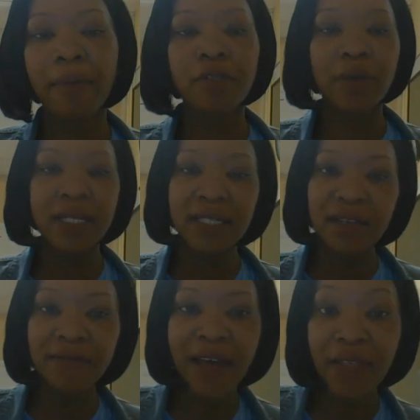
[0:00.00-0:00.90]
to
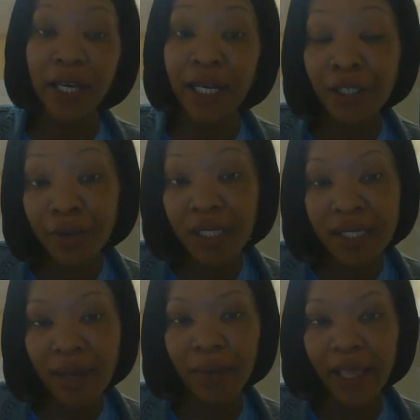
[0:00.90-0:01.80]
identify the countries
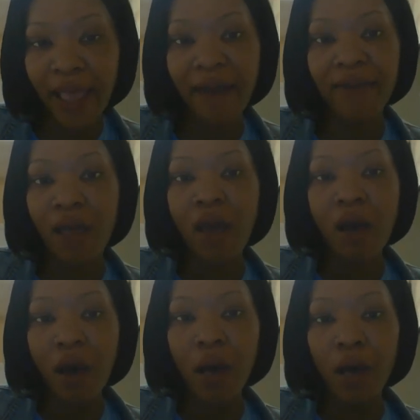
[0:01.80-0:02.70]
that we have
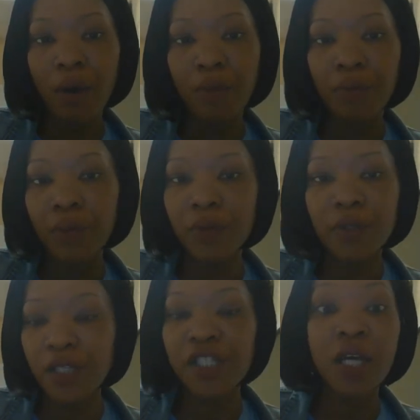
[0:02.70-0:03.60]

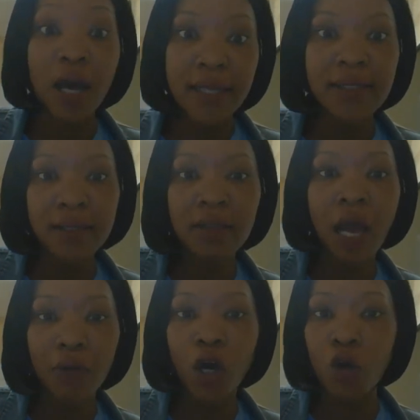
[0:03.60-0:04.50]
discussed.
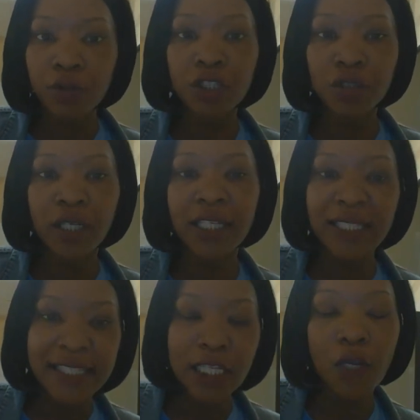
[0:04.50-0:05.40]
I would hope that you can
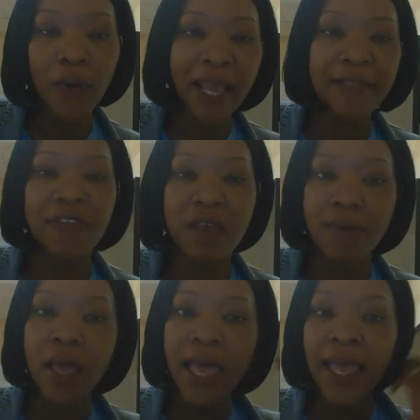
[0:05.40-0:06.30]
at least locate
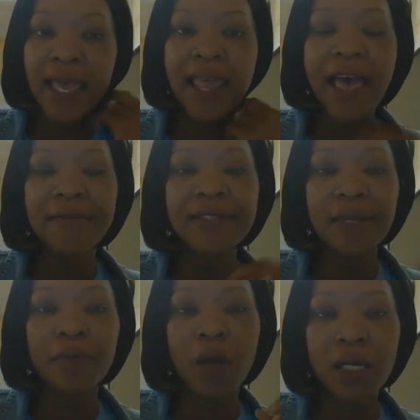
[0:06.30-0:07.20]
them and have
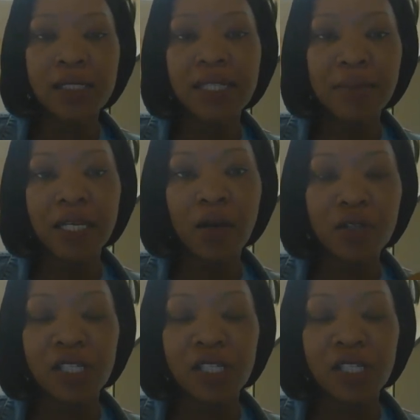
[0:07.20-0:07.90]
some proximity or